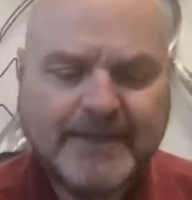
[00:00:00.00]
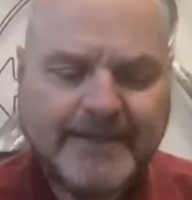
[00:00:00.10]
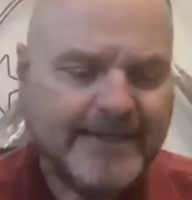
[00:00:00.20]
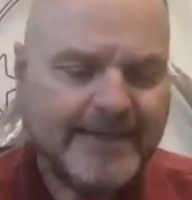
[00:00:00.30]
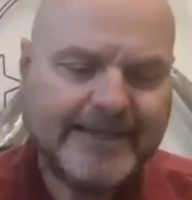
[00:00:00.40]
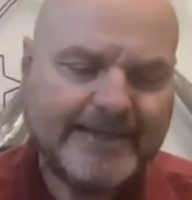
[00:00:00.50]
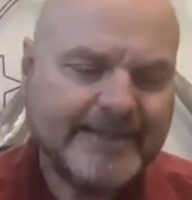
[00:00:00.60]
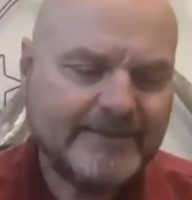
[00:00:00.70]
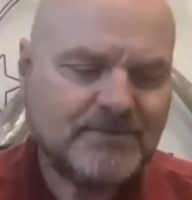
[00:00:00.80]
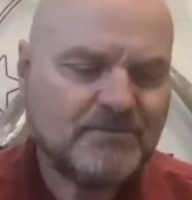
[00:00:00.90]

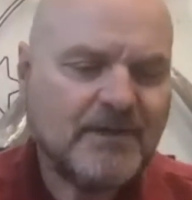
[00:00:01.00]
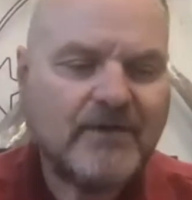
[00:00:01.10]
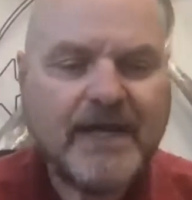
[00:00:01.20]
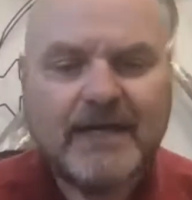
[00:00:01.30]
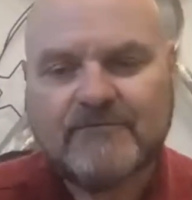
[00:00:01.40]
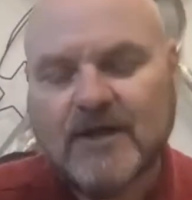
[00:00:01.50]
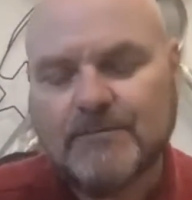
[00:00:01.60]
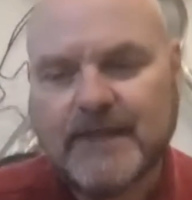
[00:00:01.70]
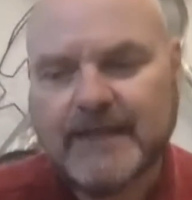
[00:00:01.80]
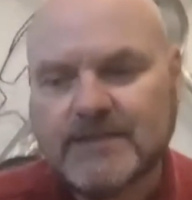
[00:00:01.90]
and there's a myriad of
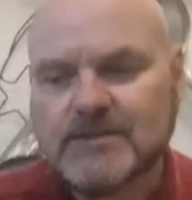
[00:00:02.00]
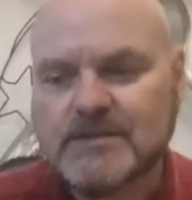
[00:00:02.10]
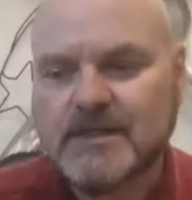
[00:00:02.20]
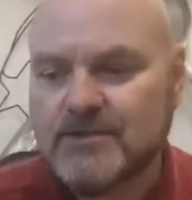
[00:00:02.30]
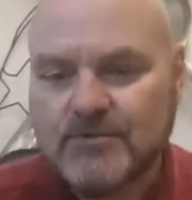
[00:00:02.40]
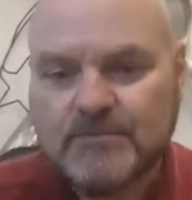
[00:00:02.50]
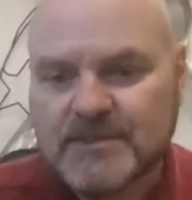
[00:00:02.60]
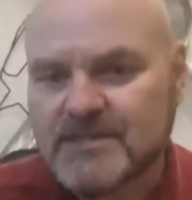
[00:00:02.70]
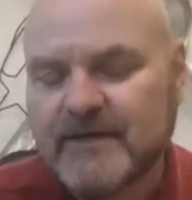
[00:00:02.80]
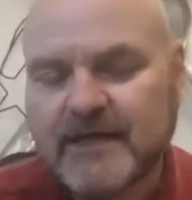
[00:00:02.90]
complications. I do
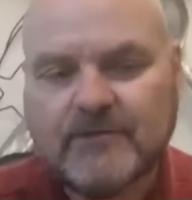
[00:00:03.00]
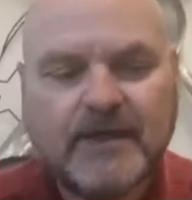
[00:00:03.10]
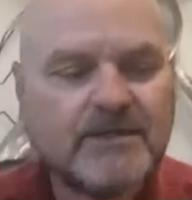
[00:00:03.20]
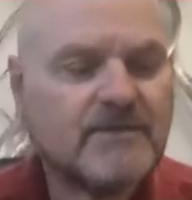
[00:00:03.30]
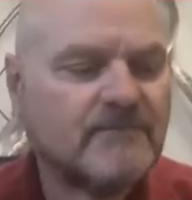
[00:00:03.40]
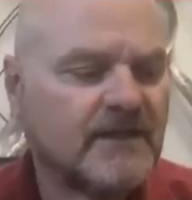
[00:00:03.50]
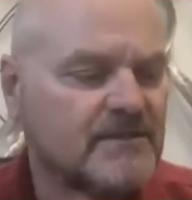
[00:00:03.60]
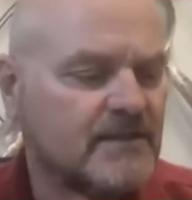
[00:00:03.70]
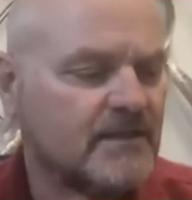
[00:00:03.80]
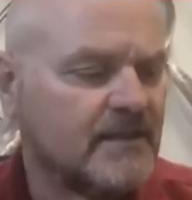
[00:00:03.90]
business valuation as
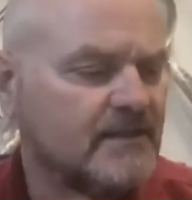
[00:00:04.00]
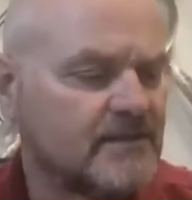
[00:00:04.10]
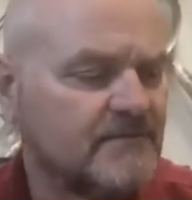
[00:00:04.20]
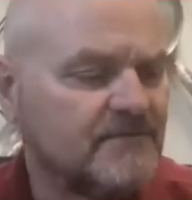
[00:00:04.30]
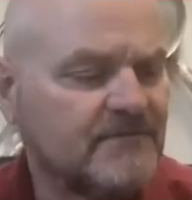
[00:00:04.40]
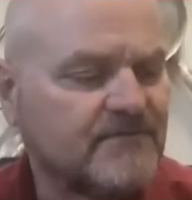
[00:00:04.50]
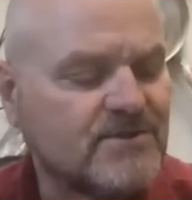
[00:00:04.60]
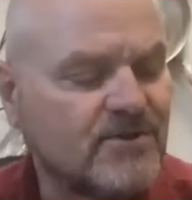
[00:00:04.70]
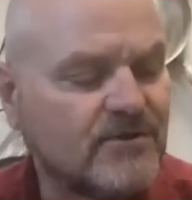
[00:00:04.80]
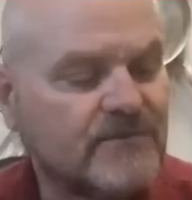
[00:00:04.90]
a fee for
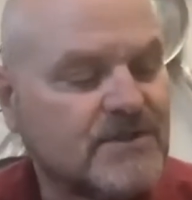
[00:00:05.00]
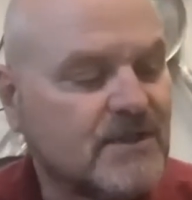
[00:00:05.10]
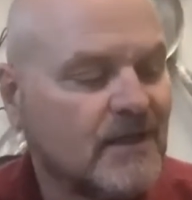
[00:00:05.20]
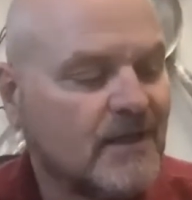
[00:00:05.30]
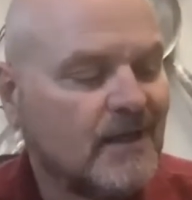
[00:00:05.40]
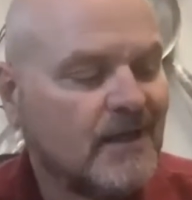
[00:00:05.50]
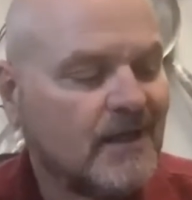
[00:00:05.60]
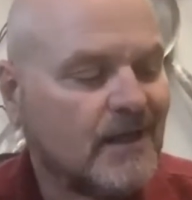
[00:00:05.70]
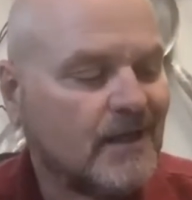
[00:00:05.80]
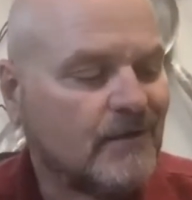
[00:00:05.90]
service
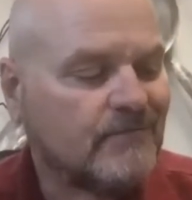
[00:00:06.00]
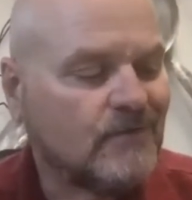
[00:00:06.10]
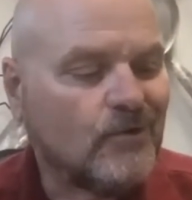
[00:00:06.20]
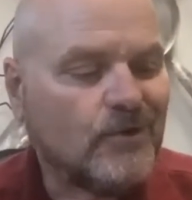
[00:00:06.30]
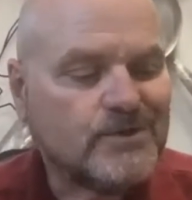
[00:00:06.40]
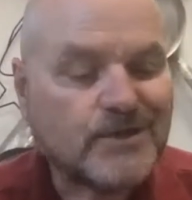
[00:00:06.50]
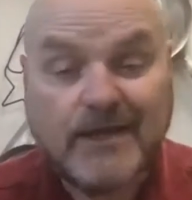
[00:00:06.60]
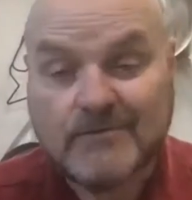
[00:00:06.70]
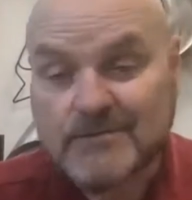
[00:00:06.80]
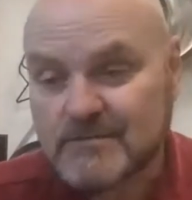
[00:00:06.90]
for lawyers,
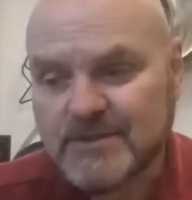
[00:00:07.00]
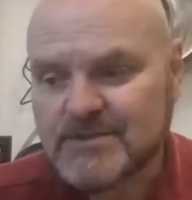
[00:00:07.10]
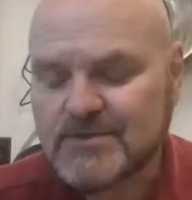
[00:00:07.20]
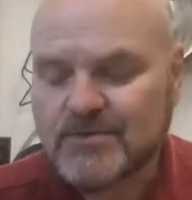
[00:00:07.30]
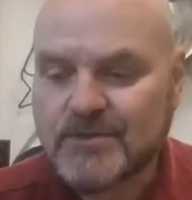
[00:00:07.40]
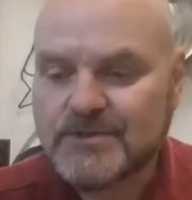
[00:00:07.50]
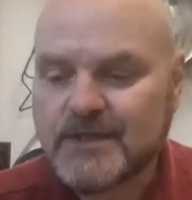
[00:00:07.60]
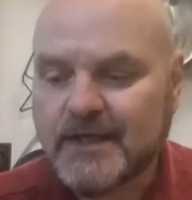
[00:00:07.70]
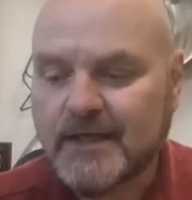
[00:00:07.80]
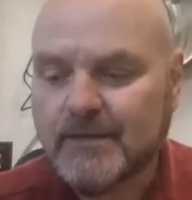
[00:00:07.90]
accountants, and business owners,
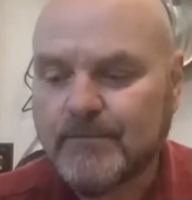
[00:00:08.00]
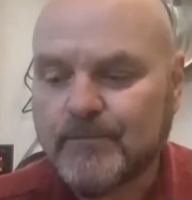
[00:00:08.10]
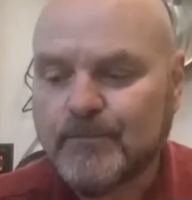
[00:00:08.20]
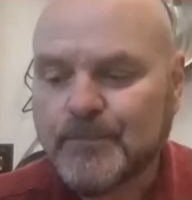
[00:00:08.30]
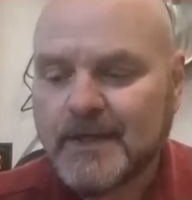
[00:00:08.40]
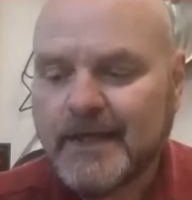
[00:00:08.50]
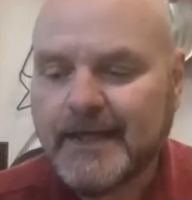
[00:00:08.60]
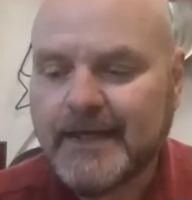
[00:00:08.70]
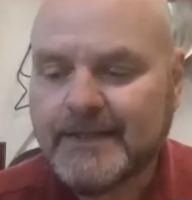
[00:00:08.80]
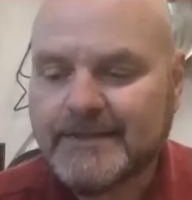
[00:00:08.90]
and
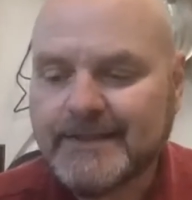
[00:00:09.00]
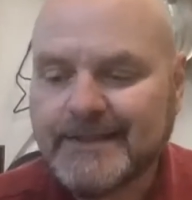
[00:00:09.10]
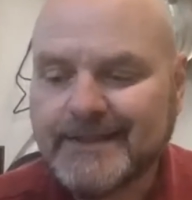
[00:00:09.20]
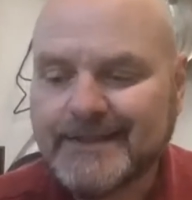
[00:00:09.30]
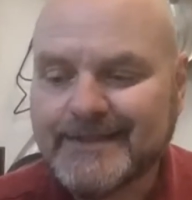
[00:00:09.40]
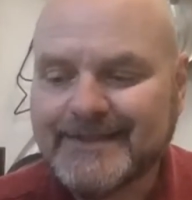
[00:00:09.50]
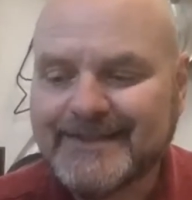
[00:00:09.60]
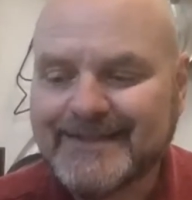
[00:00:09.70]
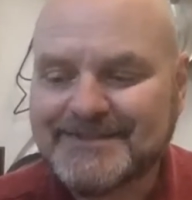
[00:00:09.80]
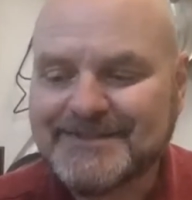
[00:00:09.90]

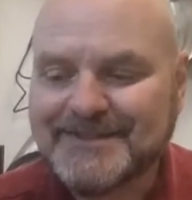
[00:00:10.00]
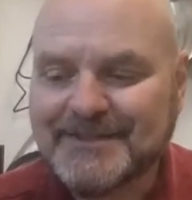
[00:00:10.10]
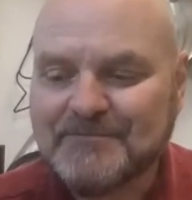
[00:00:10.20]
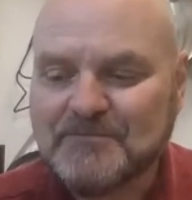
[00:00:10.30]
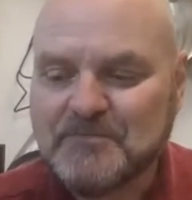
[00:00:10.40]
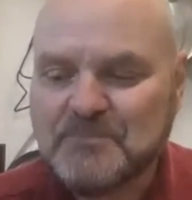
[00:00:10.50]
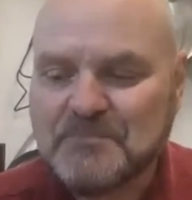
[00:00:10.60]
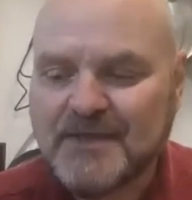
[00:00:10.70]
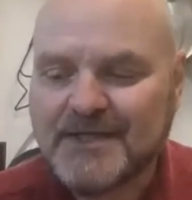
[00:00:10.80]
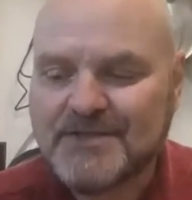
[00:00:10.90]
it's a
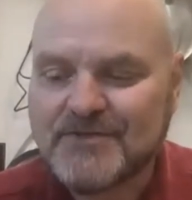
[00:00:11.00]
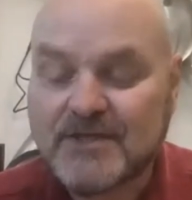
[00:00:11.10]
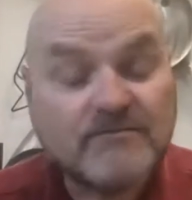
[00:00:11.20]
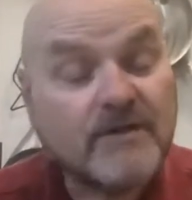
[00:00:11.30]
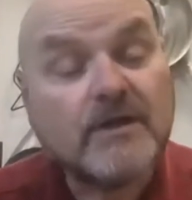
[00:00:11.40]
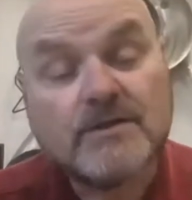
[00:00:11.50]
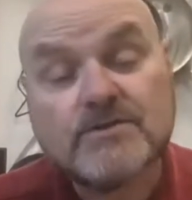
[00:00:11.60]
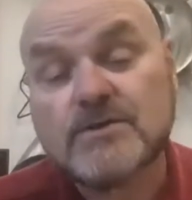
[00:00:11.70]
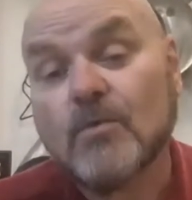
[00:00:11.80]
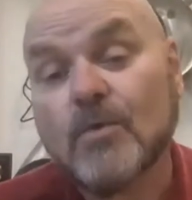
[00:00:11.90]
very
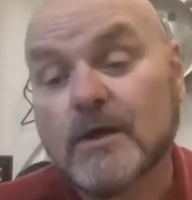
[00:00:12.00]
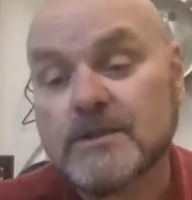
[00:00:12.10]
interesting work because